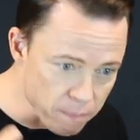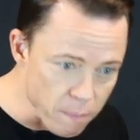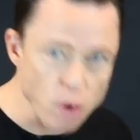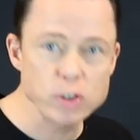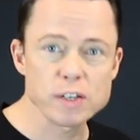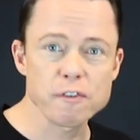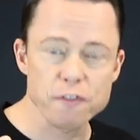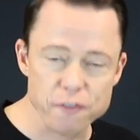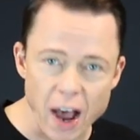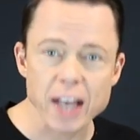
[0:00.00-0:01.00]
most
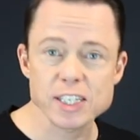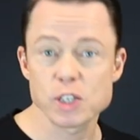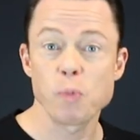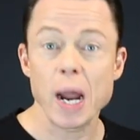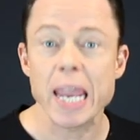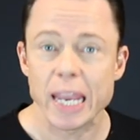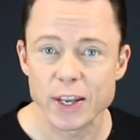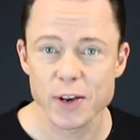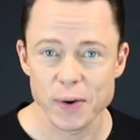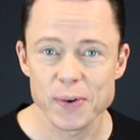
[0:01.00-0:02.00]
fast way,
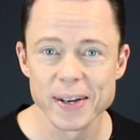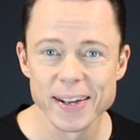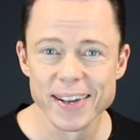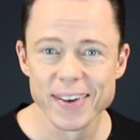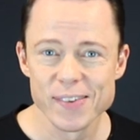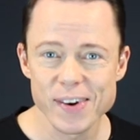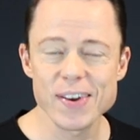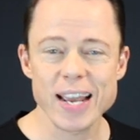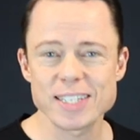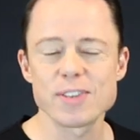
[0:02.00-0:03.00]
you know, where
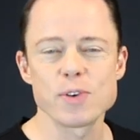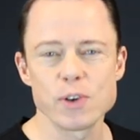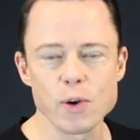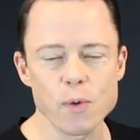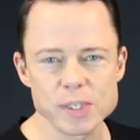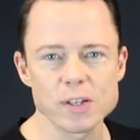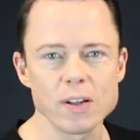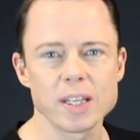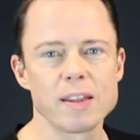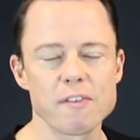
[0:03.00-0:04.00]
you get to your
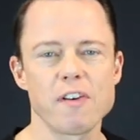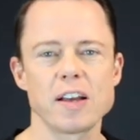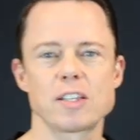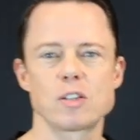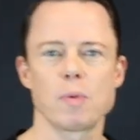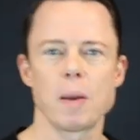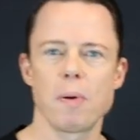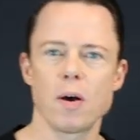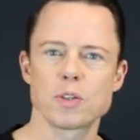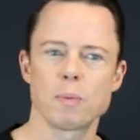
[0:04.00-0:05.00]
result in the fastest way
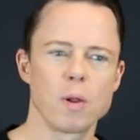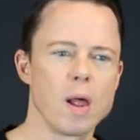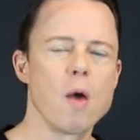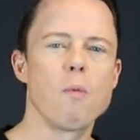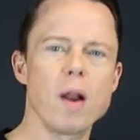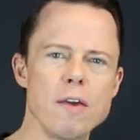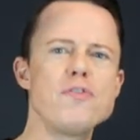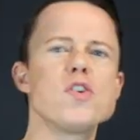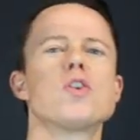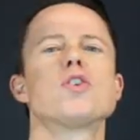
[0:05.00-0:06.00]
possible. What
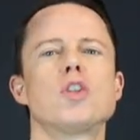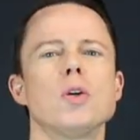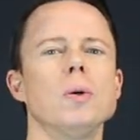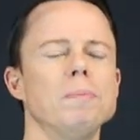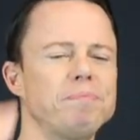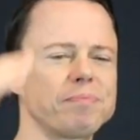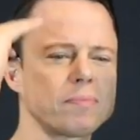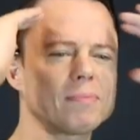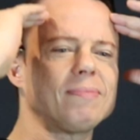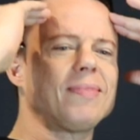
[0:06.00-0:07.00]
if you could do
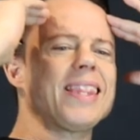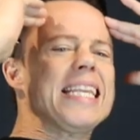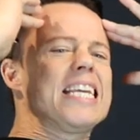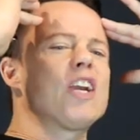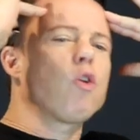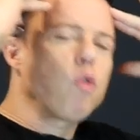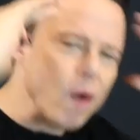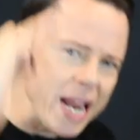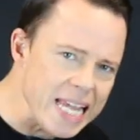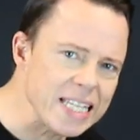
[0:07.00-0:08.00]

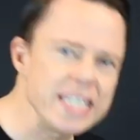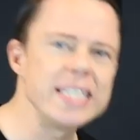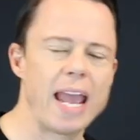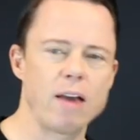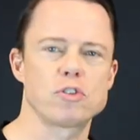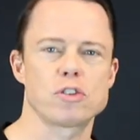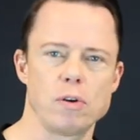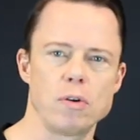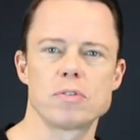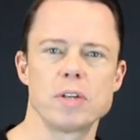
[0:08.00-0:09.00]
crazy
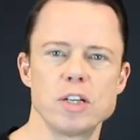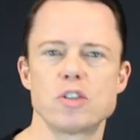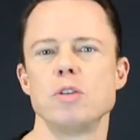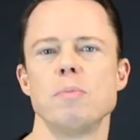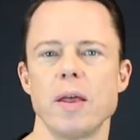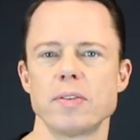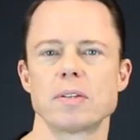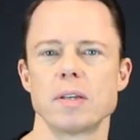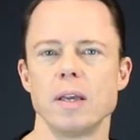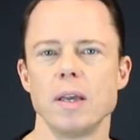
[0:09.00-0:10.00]
downstrokes in 2
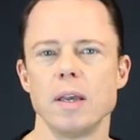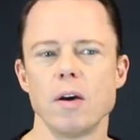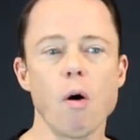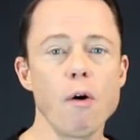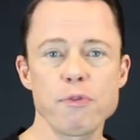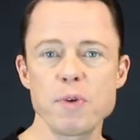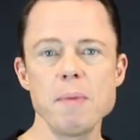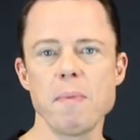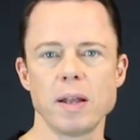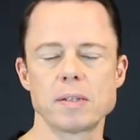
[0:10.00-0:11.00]
months or
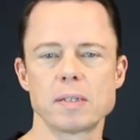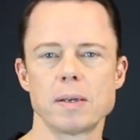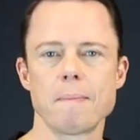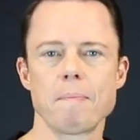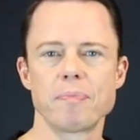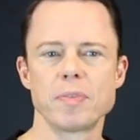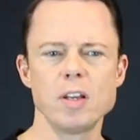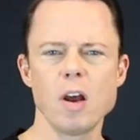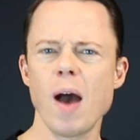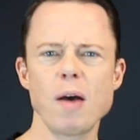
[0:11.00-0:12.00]
3 months?
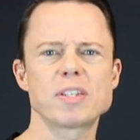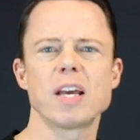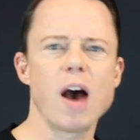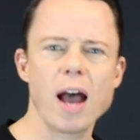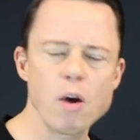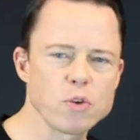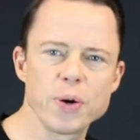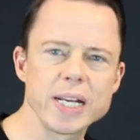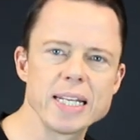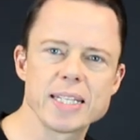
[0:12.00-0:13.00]
You know how
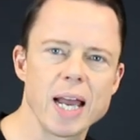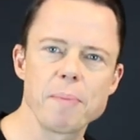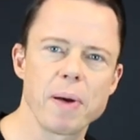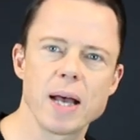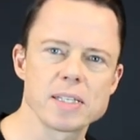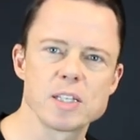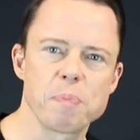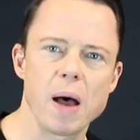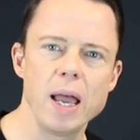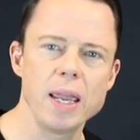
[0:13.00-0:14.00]
quickly time passes
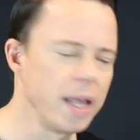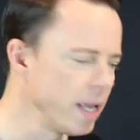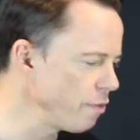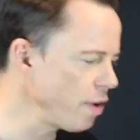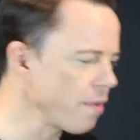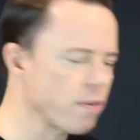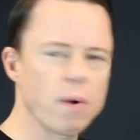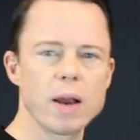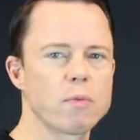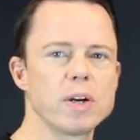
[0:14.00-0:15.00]
by if you have the
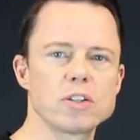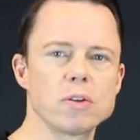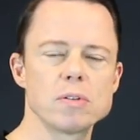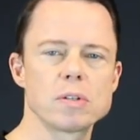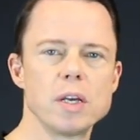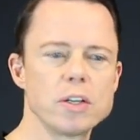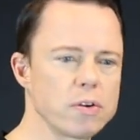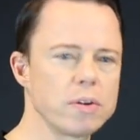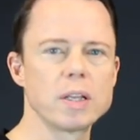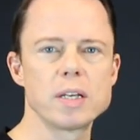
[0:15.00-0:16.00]
right rituals
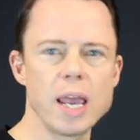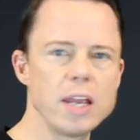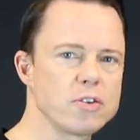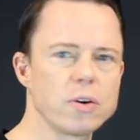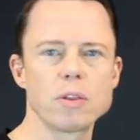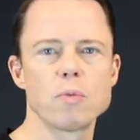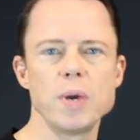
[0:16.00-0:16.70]
during the day, during the